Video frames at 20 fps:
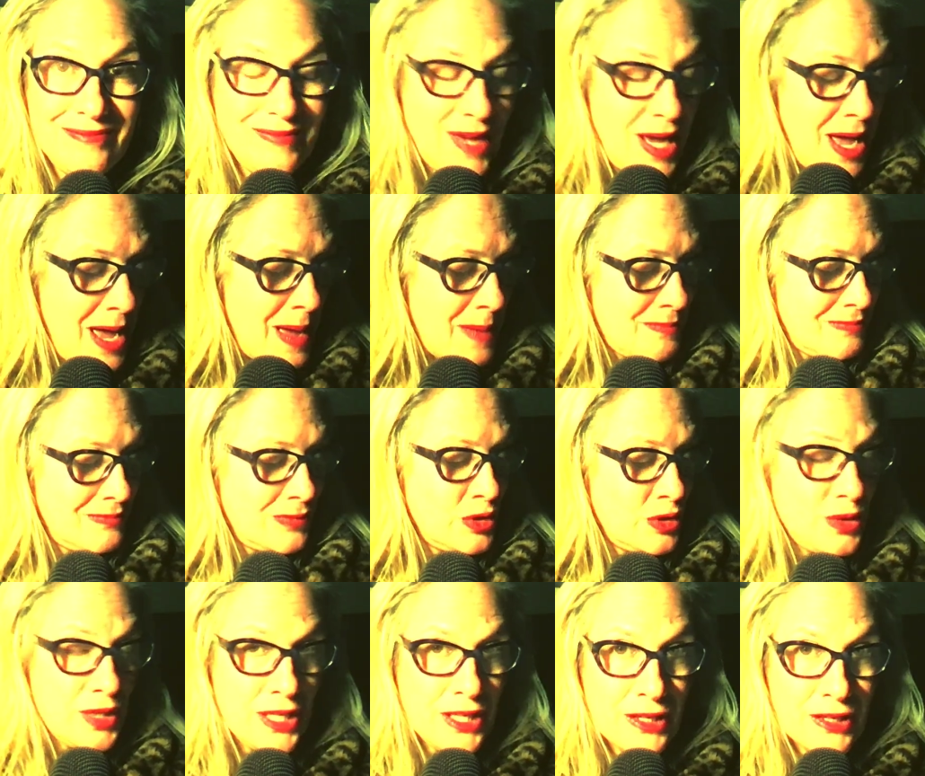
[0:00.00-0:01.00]
Um, you
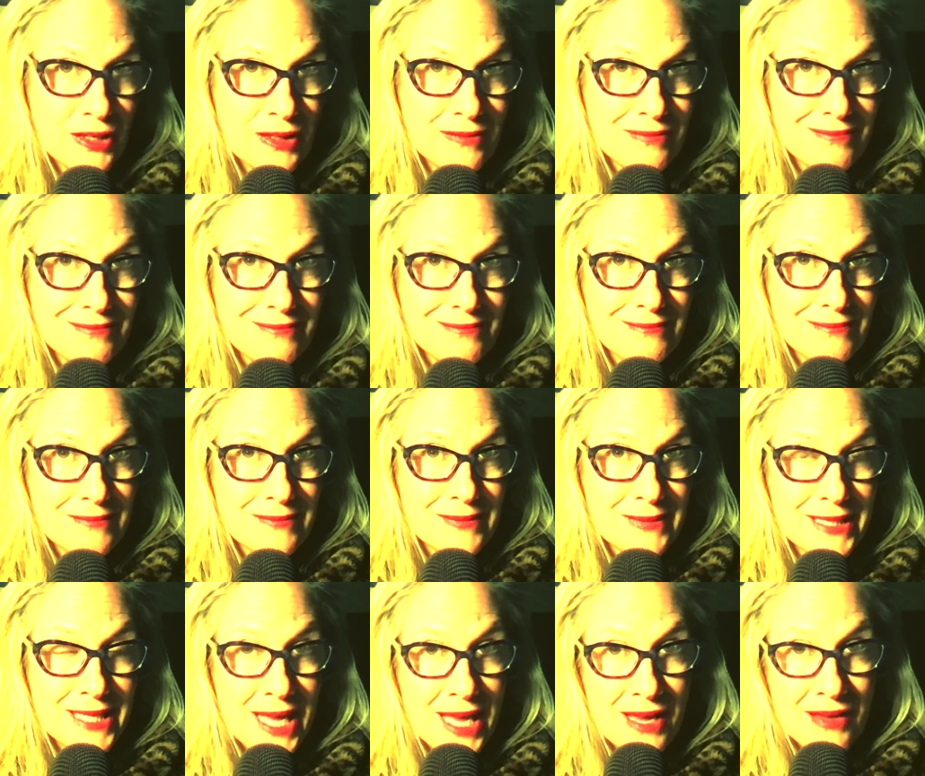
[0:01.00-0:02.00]
hear
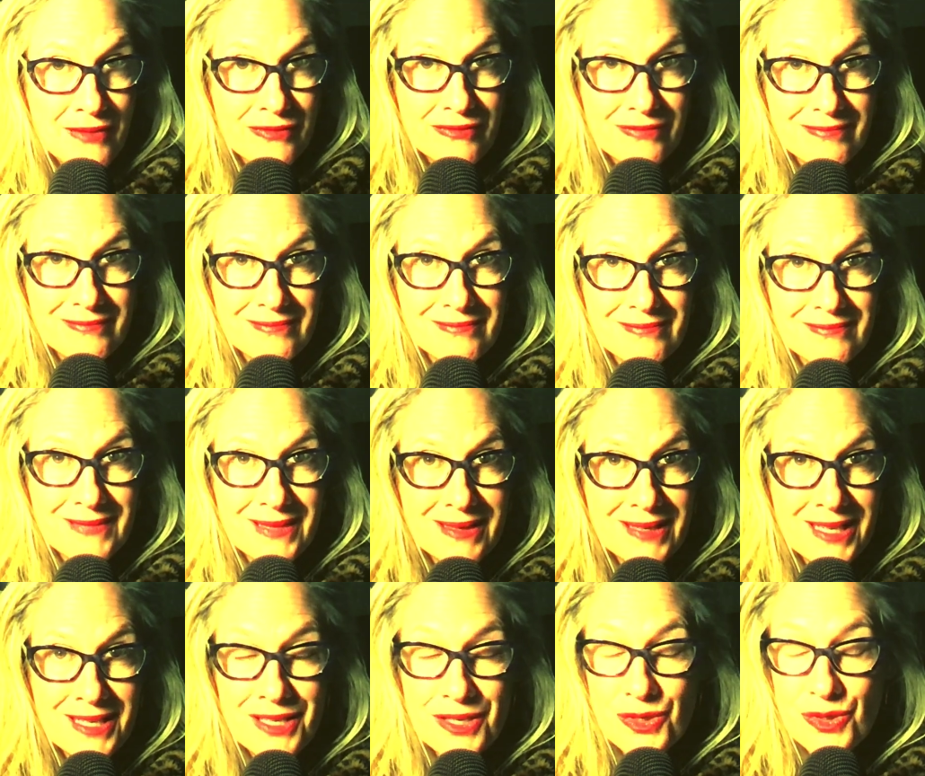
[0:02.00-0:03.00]
Dave
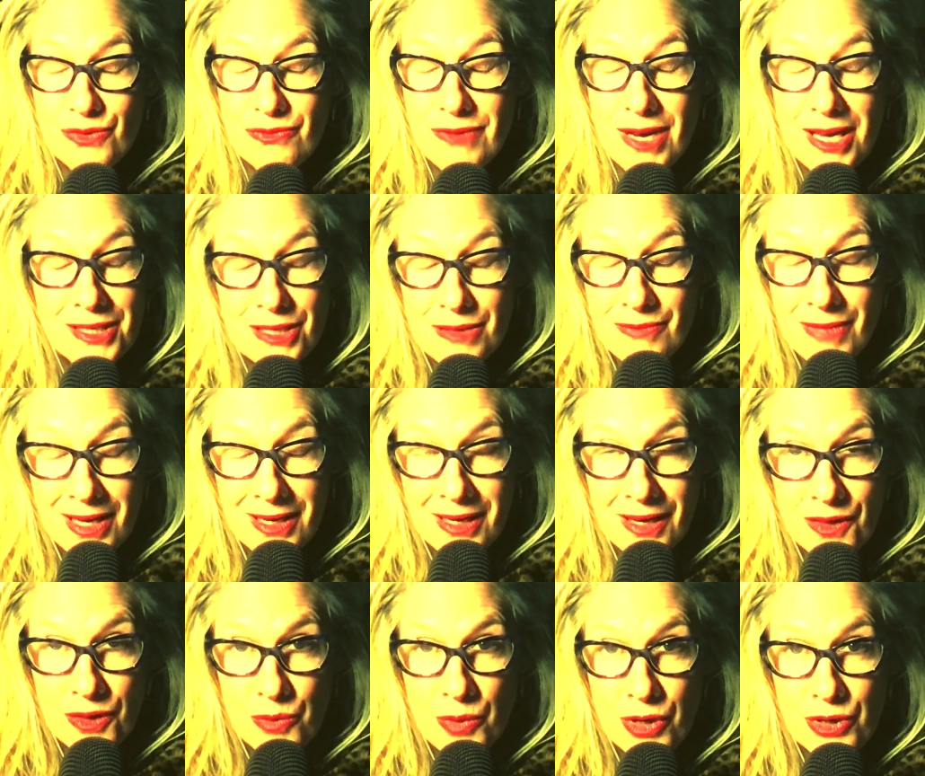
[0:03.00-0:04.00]
and his raising money
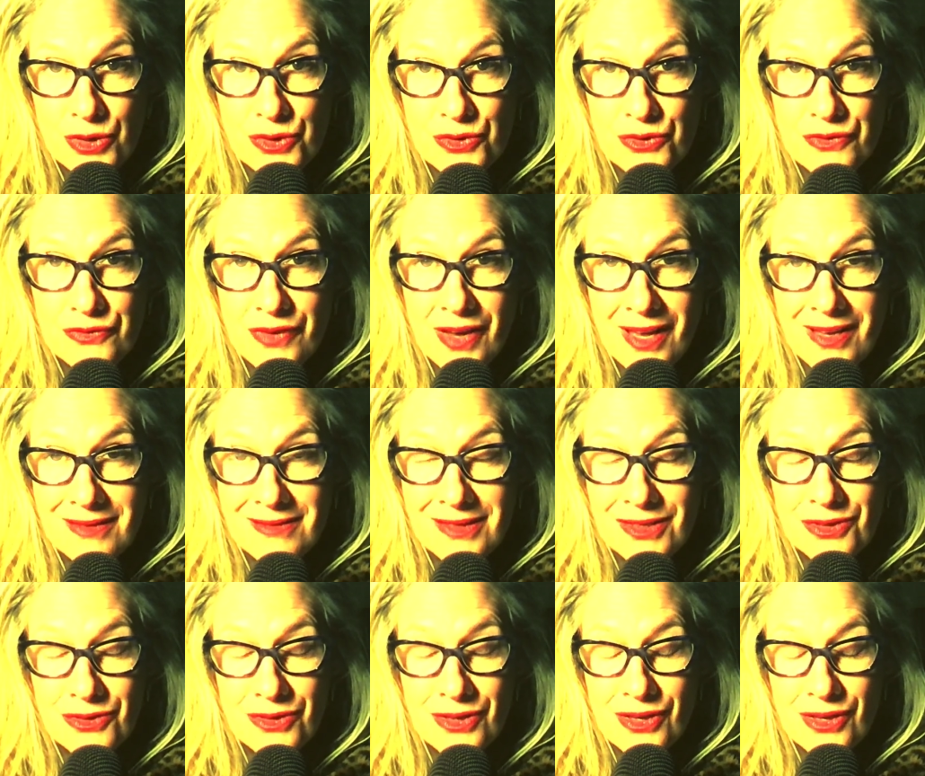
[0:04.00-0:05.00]
on the Barstool Fund
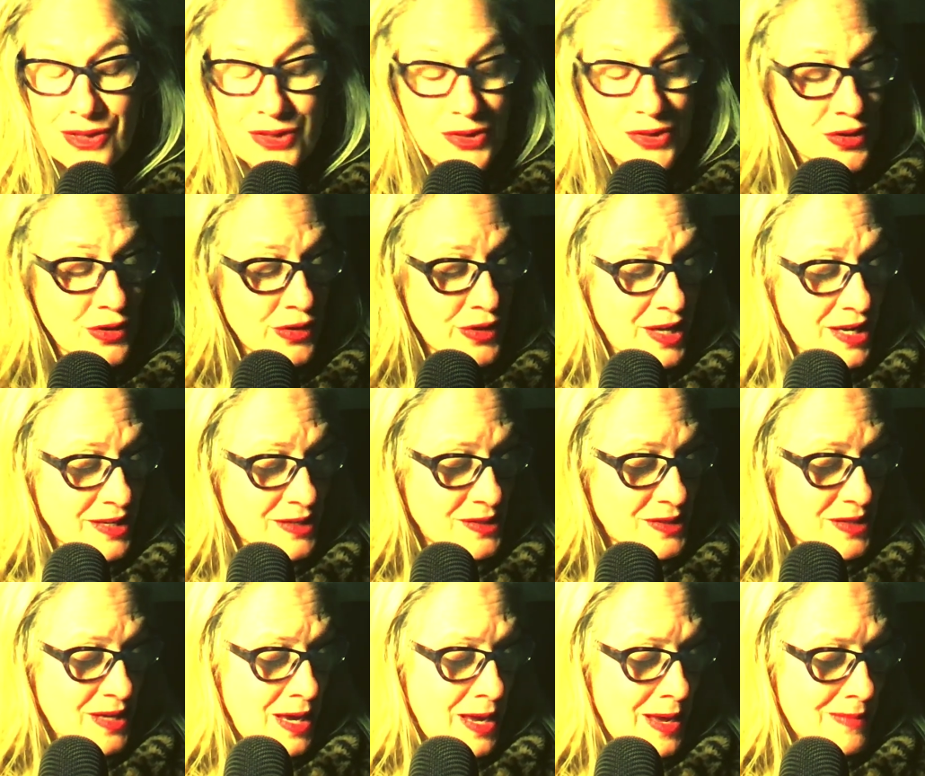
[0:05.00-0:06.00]
and doing all these good
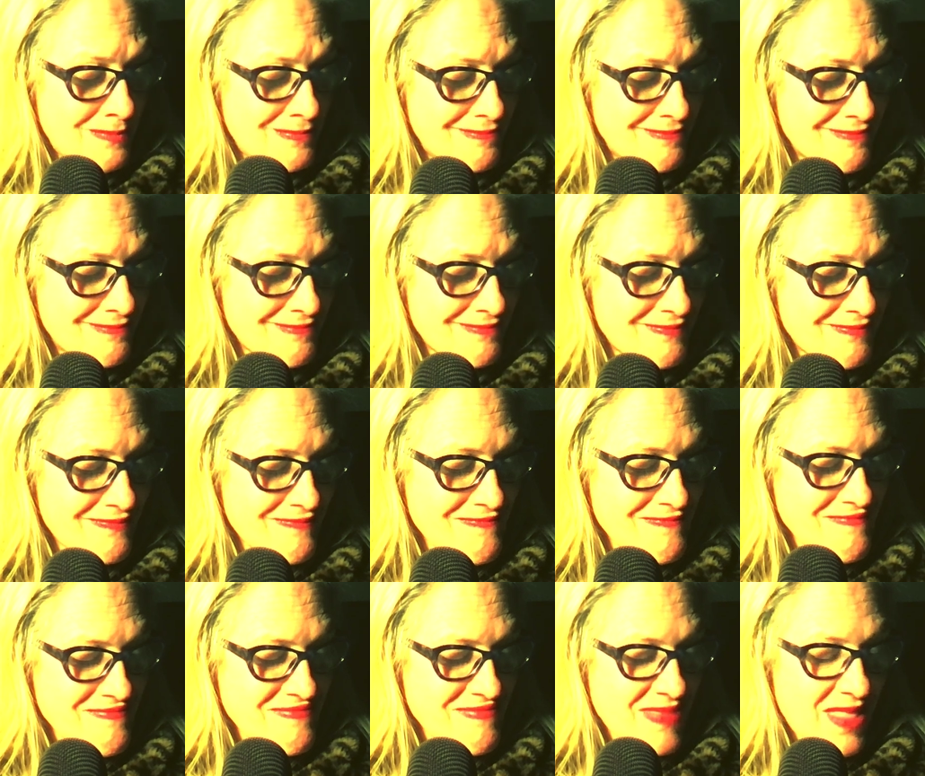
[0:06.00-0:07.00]
things. Um,
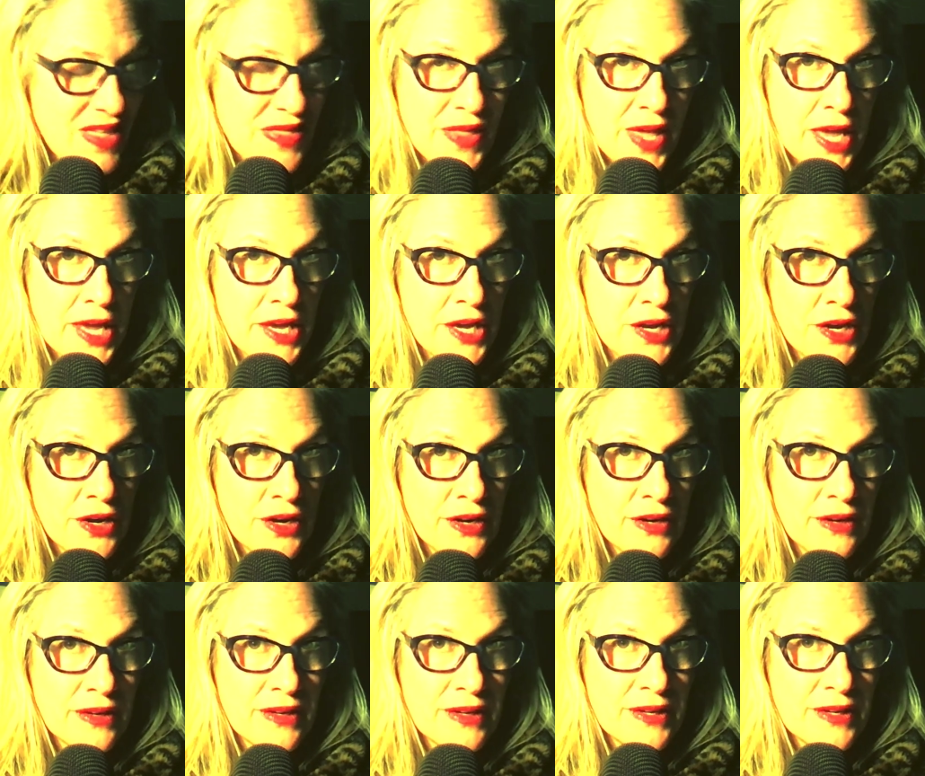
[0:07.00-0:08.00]
they hear
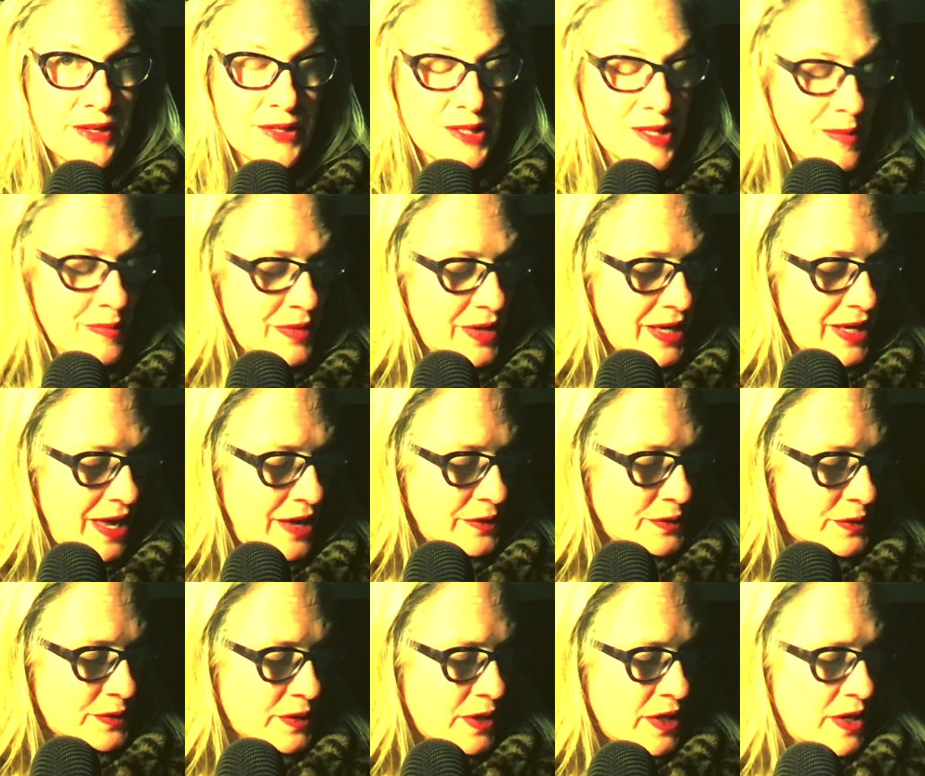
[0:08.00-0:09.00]
something
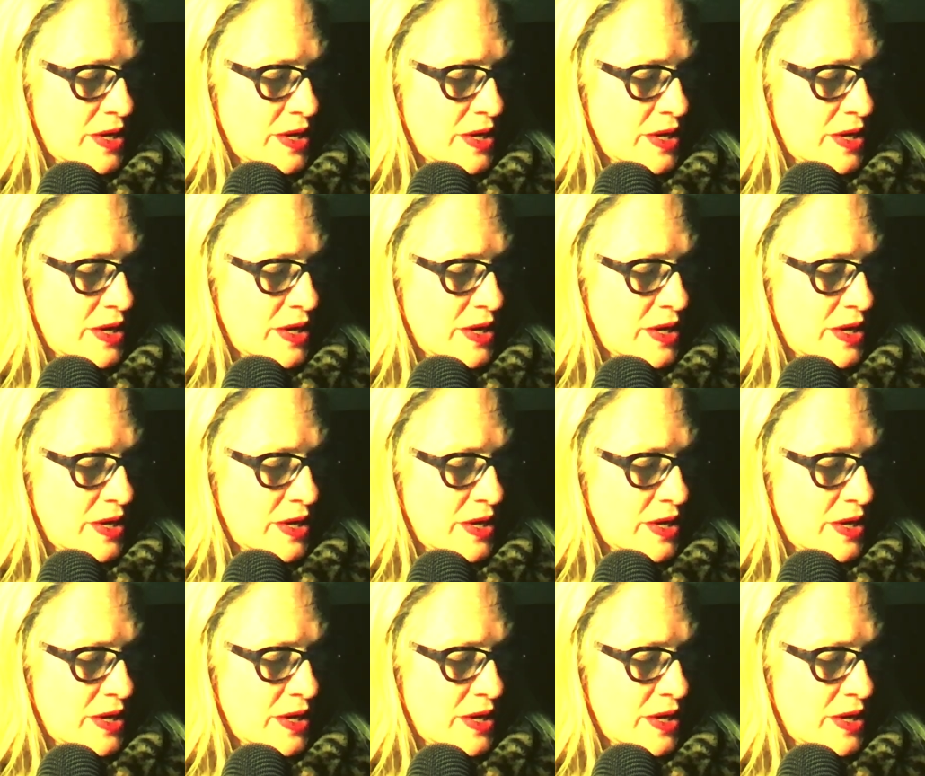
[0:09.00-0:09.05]
else.